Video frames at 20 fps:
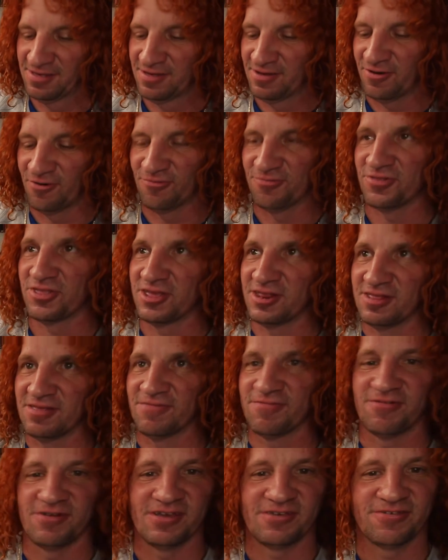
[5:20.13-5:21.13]
Hopefully the
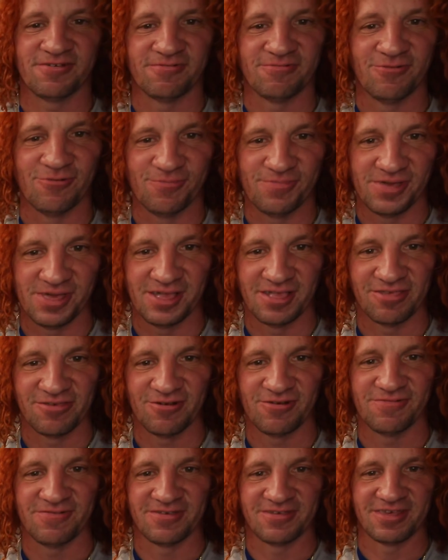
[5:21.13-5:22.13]
freezer won't be in
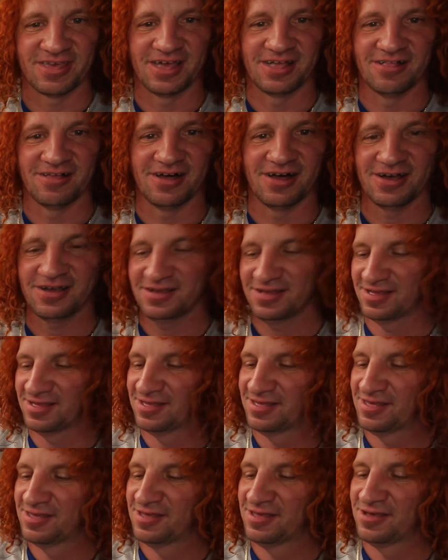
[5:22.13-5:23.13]
service that long.
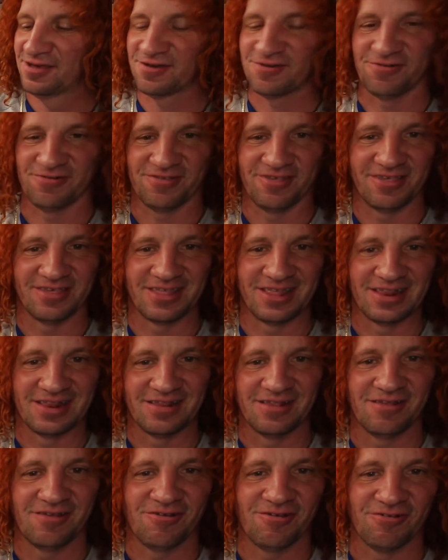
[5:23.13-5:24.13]
Of course, it's an
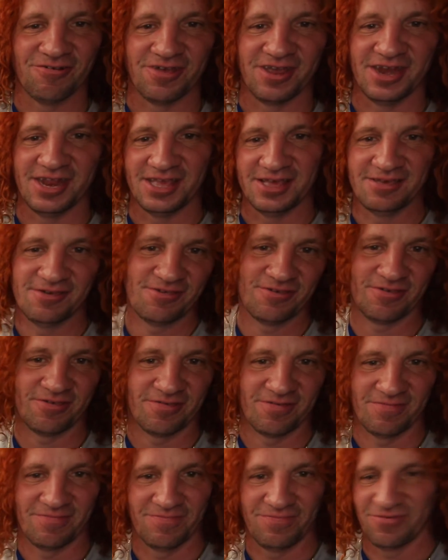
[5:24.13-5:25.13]
LED,
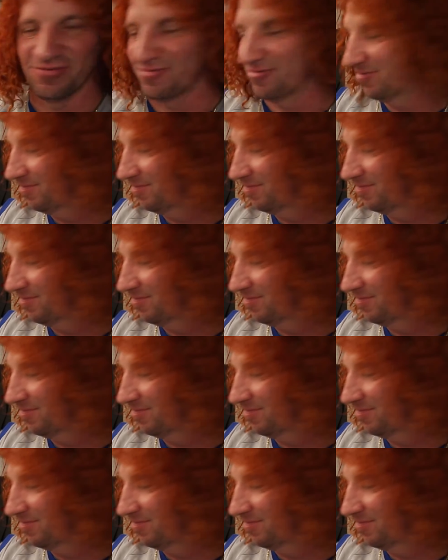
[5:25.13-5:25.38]
so